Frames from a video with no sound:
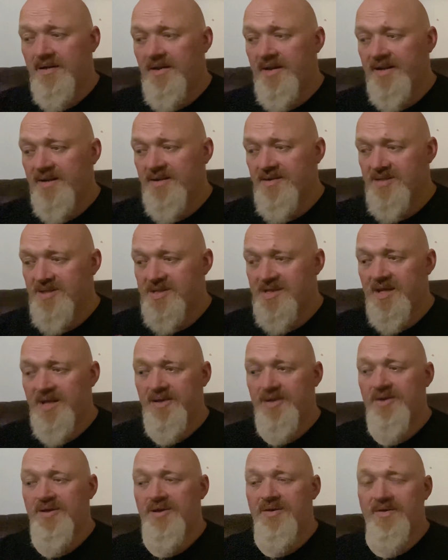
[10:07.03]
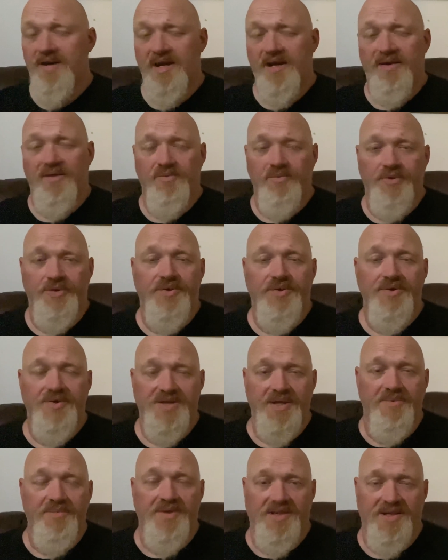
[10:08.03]
I can just take her out and we'll do
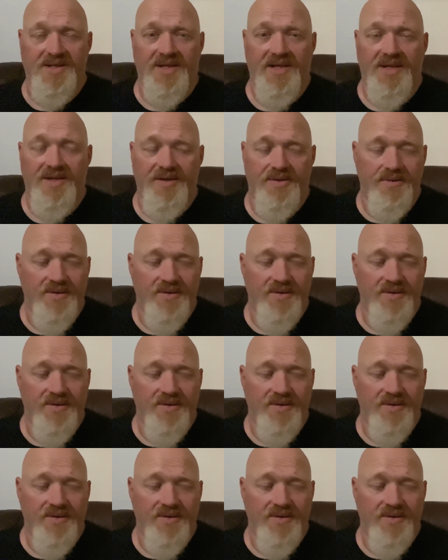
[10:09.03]
something together,